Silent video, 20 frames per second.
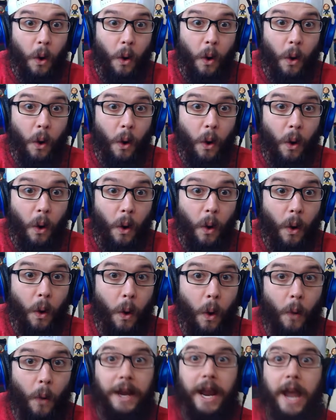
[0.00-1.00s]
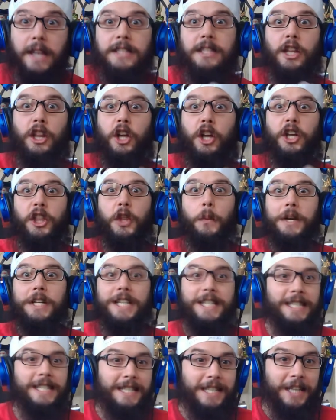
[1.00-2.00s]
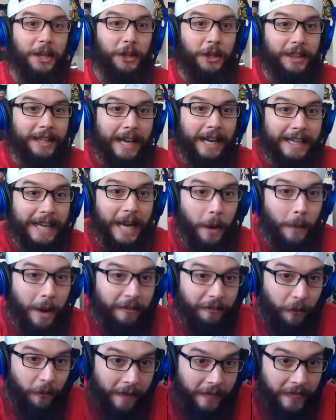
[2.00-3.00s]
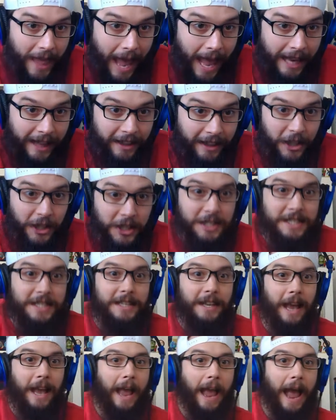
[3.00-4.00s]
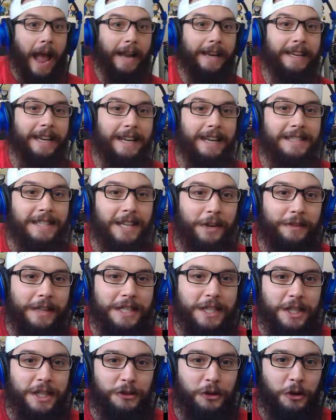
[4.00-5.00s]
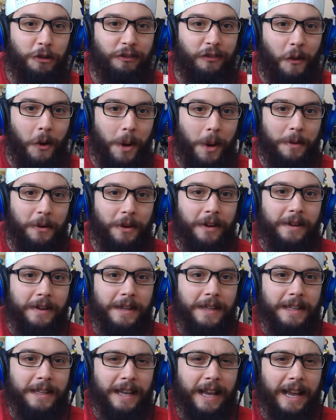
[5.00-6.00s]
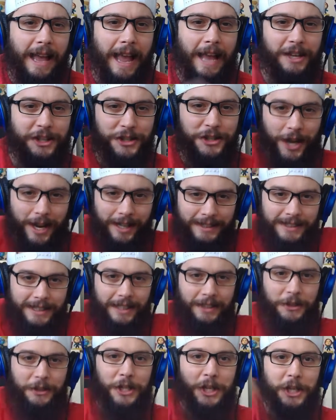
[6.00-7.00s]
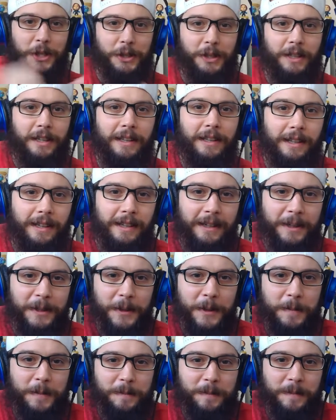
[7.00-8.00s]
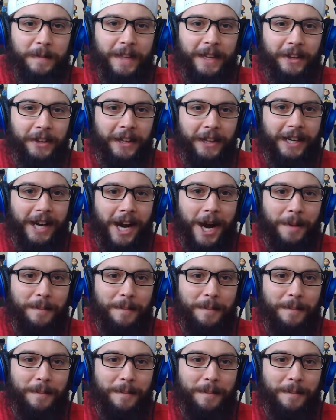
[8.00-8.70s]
Oh, yes, the look of the witches. That's the other thing I can't wait for. That looks, I can't tell if that's the true form or a headdress. I don't know. Witches. Here they come.